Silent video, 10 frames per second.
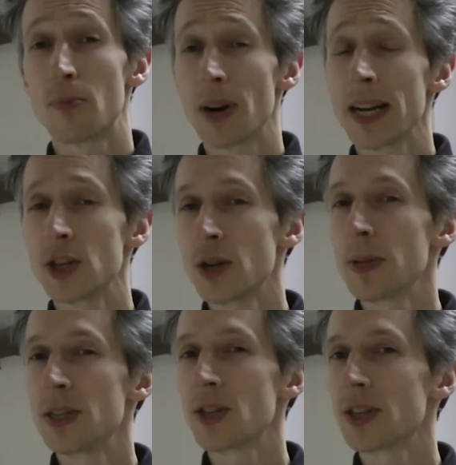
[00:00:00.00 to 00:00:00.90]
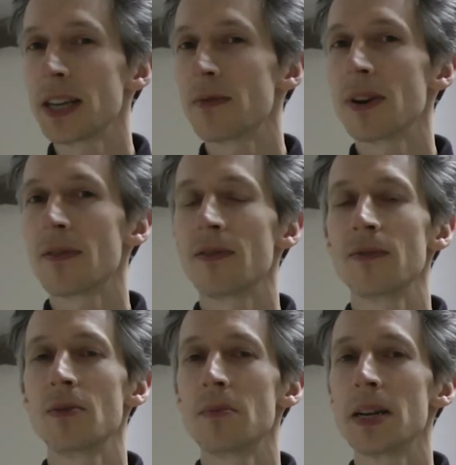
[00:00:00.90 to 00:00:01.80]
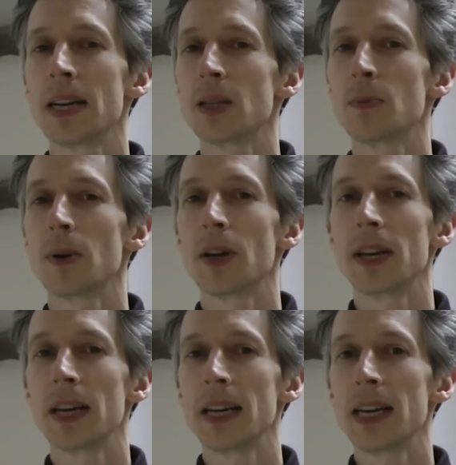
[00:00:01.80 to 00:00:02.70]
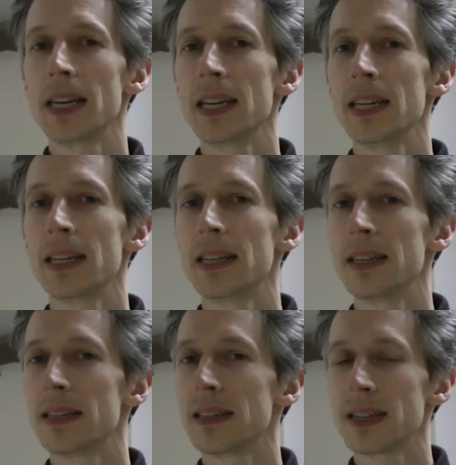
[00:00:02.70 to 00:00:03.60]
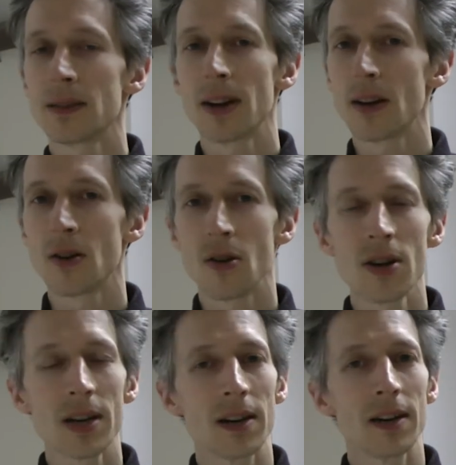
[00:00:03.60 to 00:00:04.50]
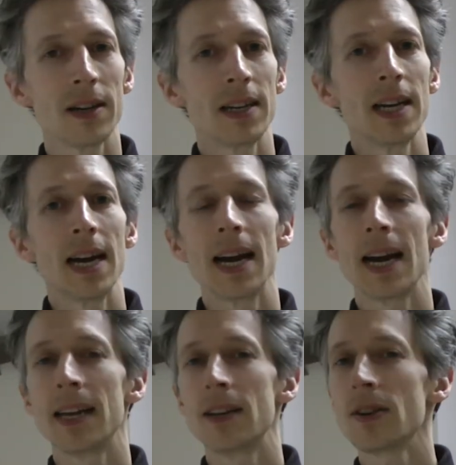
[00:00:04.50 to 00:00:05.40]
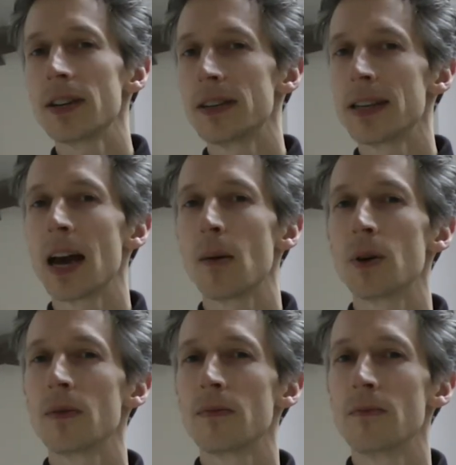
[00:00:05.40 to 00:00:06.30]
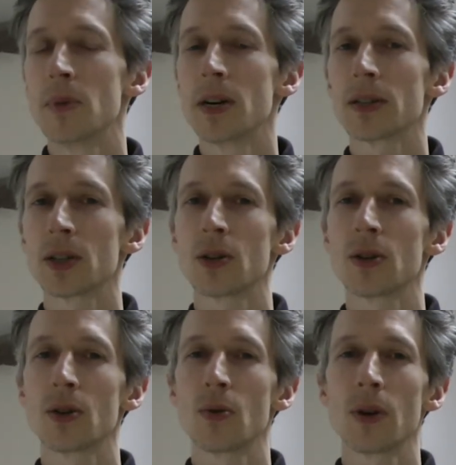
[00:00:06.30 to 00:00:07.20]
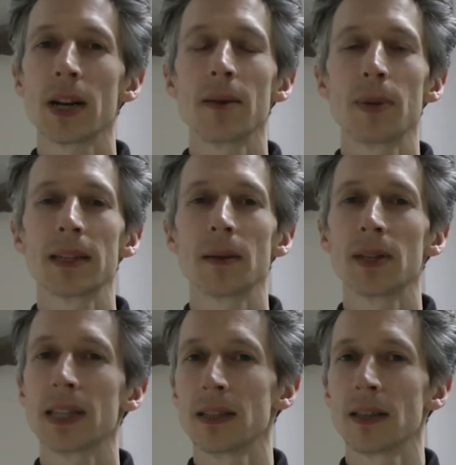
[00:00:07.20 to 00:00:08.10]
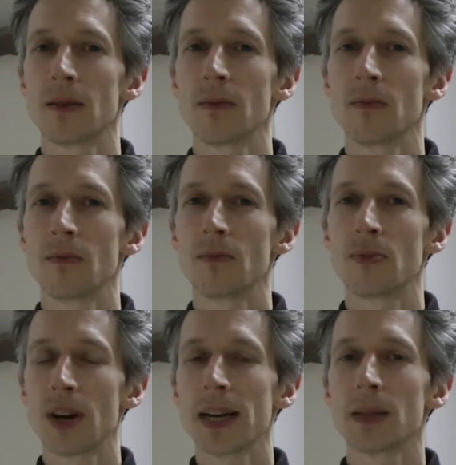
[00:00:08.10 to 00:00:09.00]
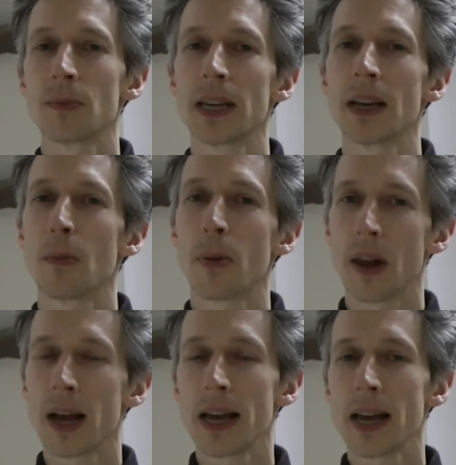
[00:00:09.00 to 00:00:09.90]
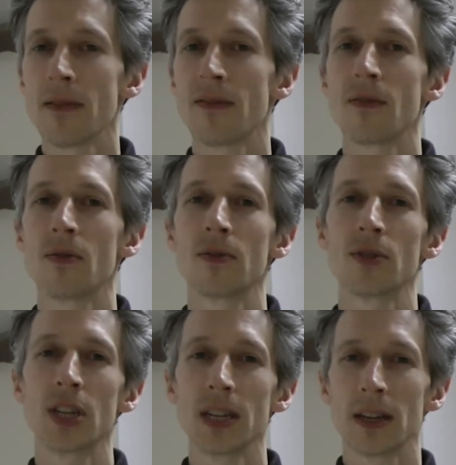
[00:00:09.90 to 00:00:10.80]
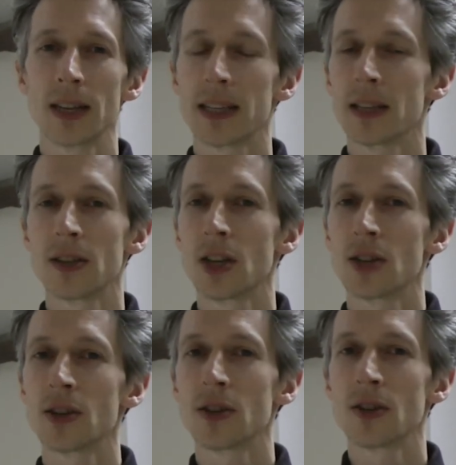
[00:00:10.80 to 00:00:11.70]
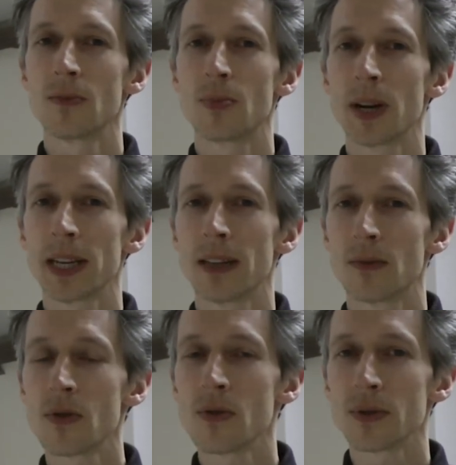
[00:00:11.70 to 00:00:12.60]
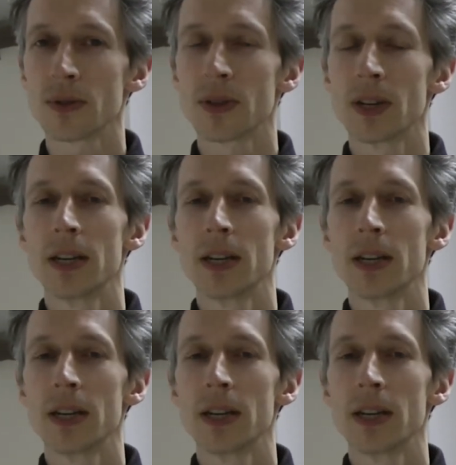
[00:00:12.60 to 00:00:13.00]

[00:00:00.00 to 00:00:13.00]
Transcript: Brad should be just sticking around for a few minutes, but he sticks around a lot longer. And not only that, but Miles quickly picks up the sense that Brad is making a play for Gina. That's just breaking the rules.